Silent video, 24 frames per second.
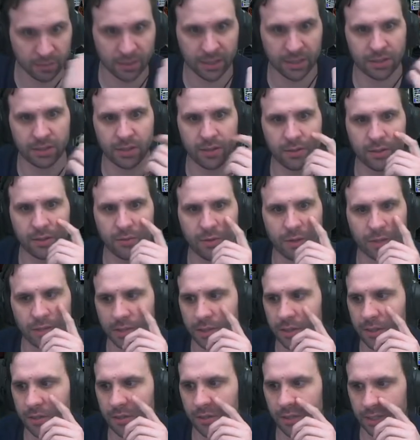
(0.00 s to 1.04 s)
necessarily want to
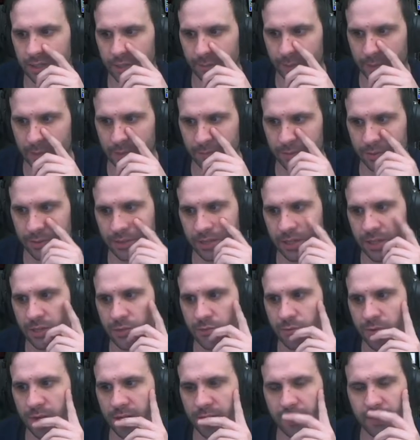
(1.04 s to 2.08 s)
go expendable
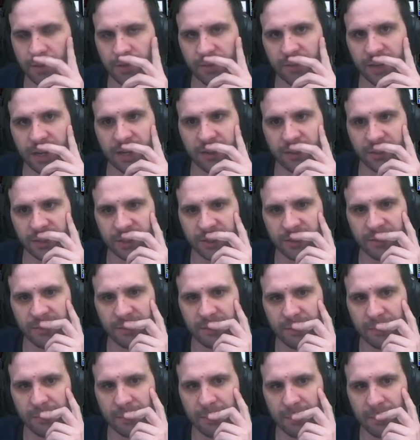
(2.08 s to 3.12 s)
stage one, Synerd.
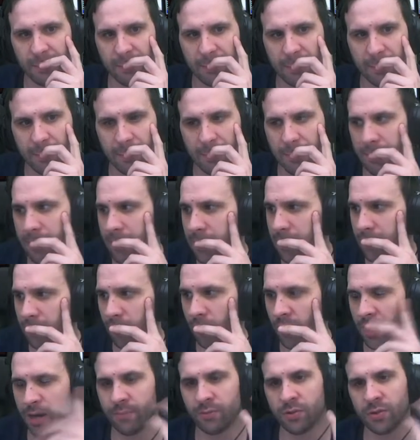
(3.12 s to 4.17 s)

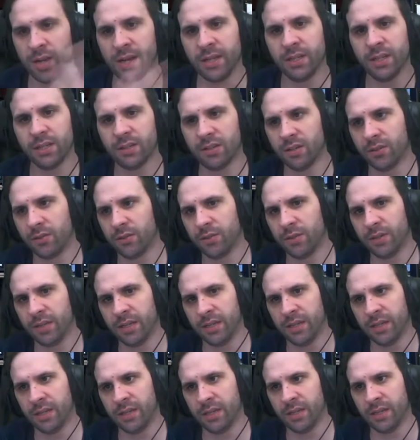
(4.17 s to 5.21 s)
What I'm trying to do,
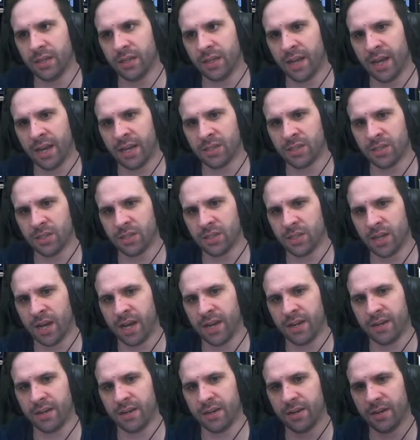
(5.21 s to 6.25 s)
guys, is
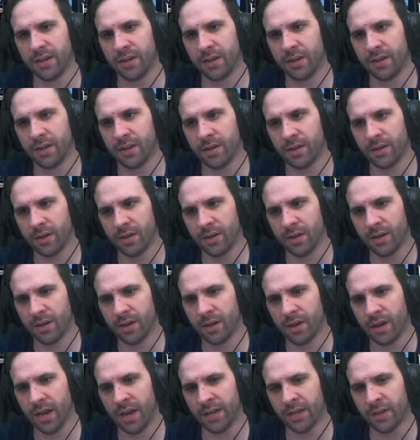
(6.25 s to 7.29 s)
not
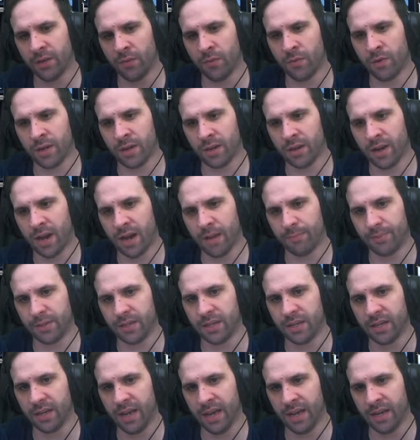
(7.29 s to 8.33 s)
I don't want to
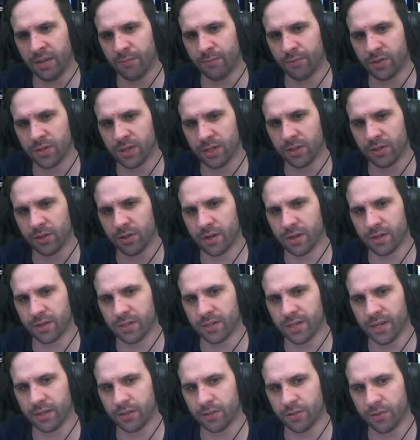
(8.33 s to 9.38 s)
copy any particular
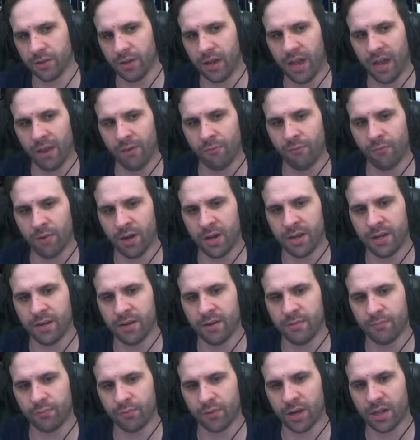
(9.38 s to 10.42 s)
architecture. I want
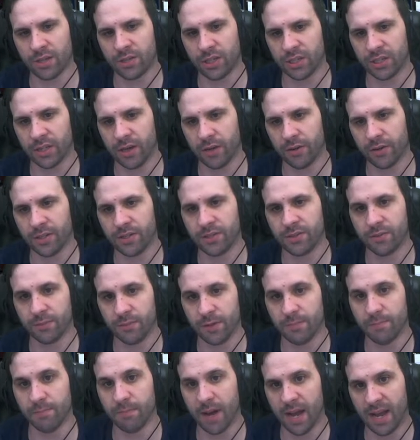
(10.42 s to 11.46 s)
Project Ares to
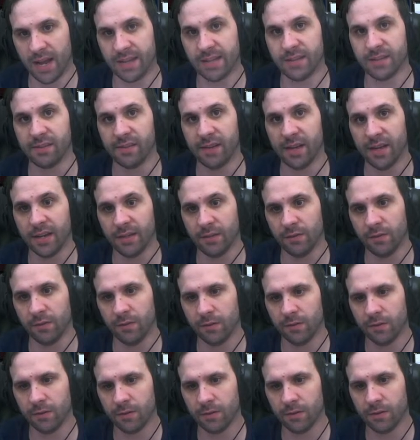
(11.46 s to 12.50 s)
be my designs.
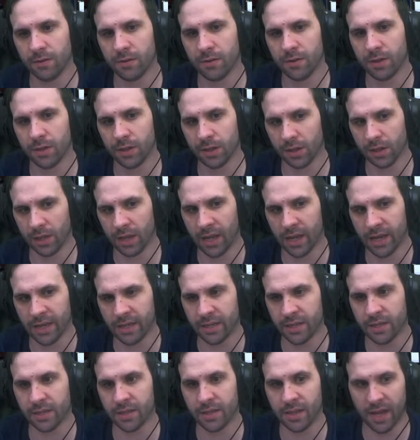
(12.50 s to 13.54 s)

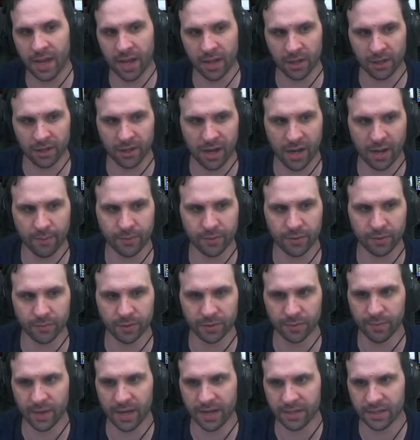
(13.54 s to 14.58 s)
Like, the helicopter
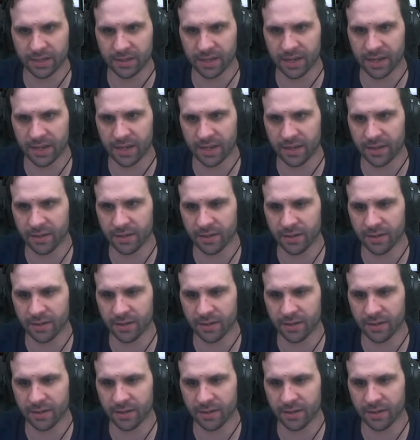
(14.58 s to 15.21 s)
was my design.